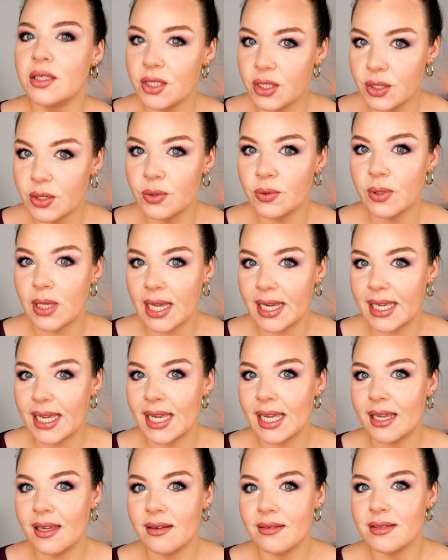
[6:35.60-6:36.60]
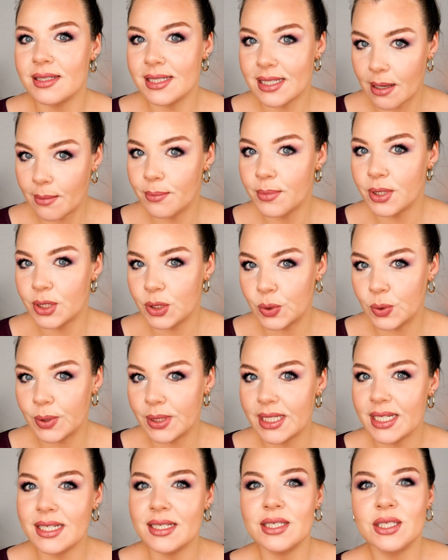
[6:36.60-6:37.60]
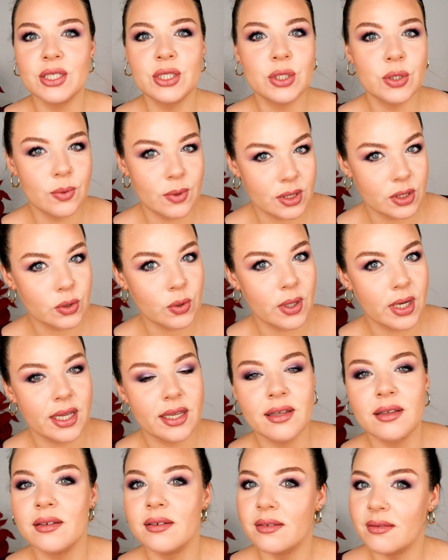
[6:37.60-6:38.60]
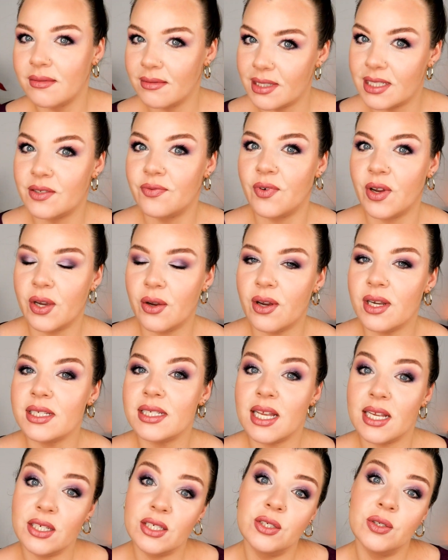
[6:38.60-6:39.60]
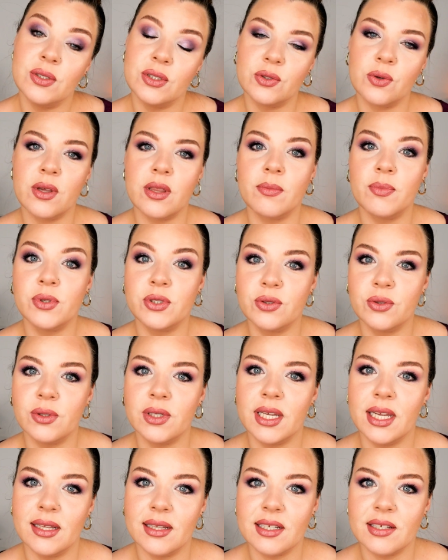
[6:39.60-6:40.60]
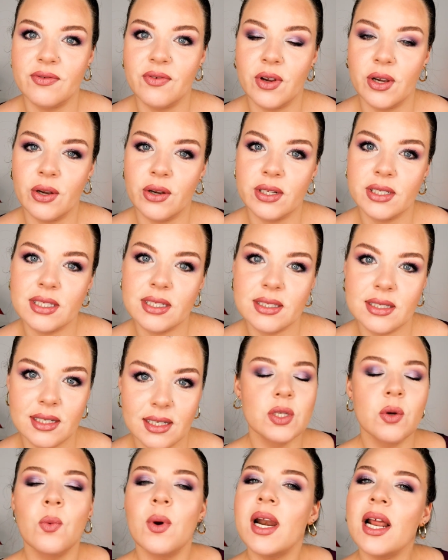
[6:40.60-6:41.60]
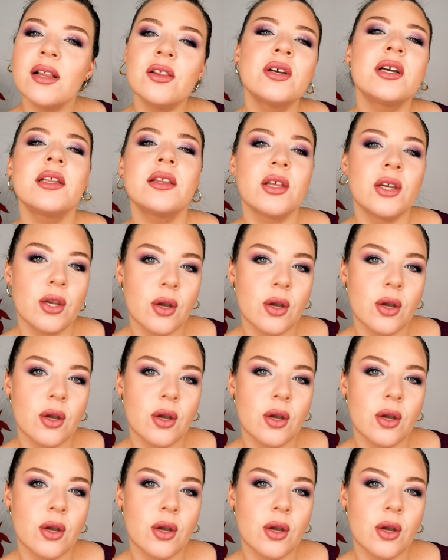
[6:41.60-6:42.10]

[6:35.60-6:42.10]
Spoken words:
to liking some patchoulis to enjoy this fragrance and to enjoy the patchouli in this fragrance. So when I look at the